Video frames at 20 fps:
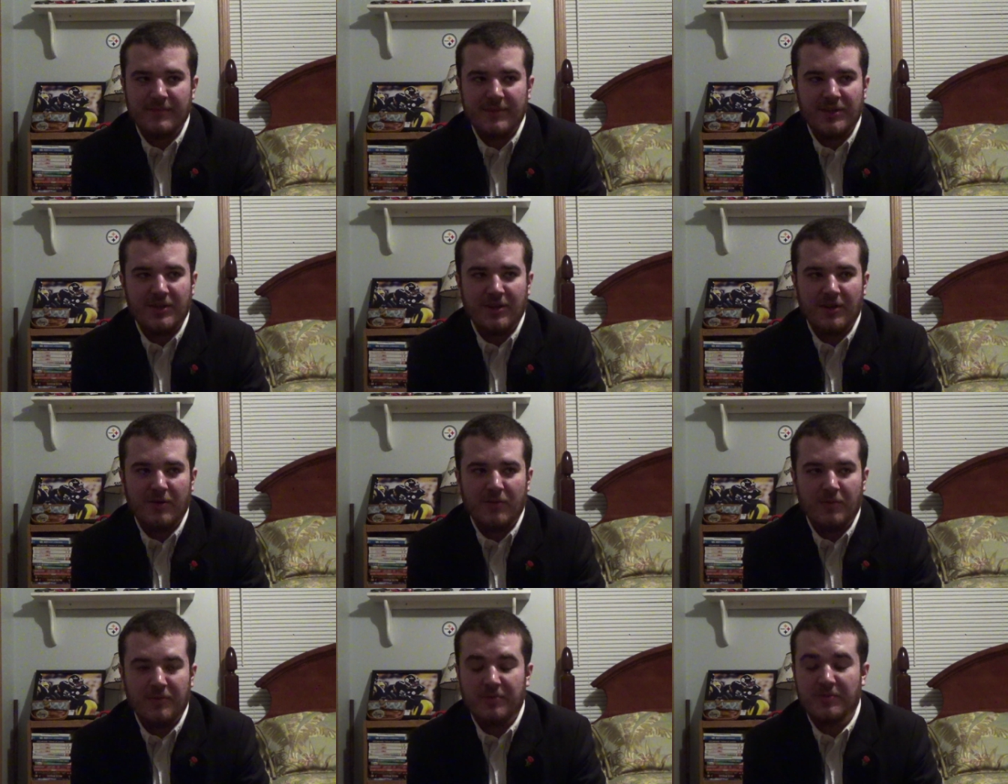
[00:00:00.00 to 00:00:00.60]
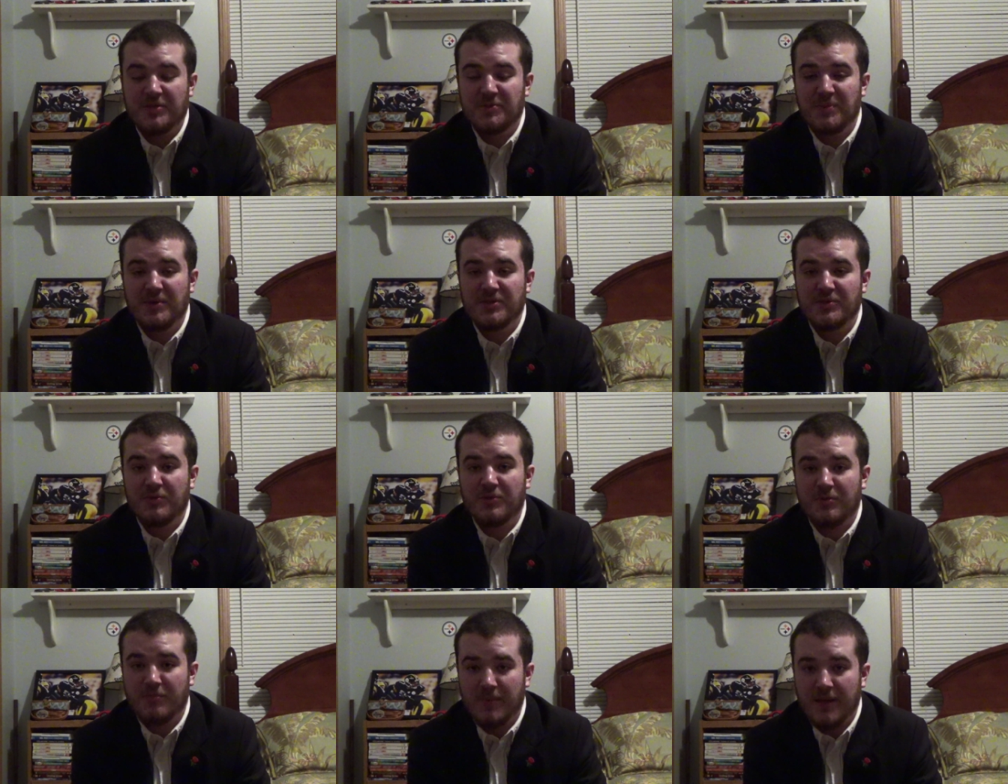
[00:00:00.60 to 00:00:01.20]
you know with
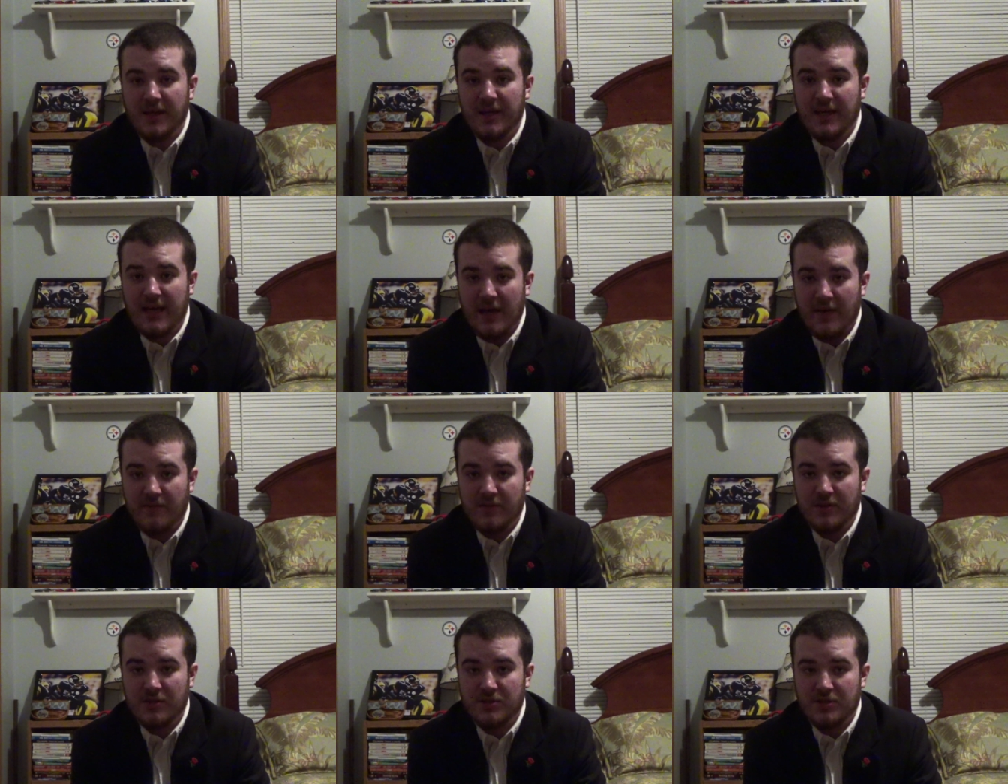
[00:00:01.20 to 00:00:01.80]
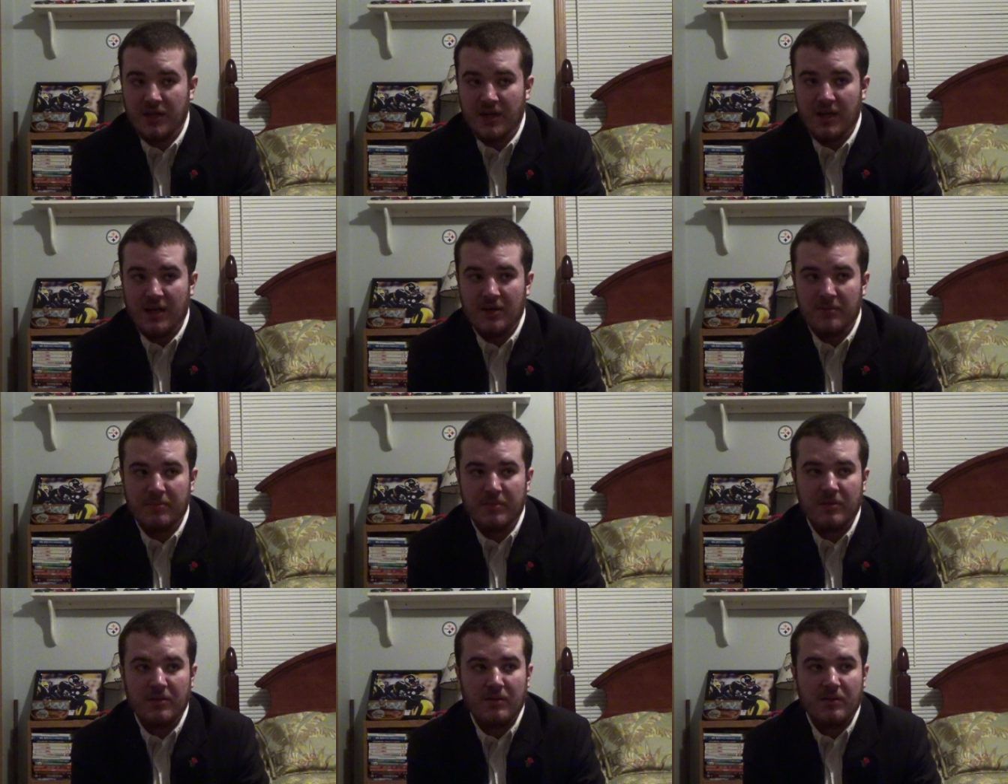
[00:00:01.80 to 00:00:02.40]
especially with me having a job,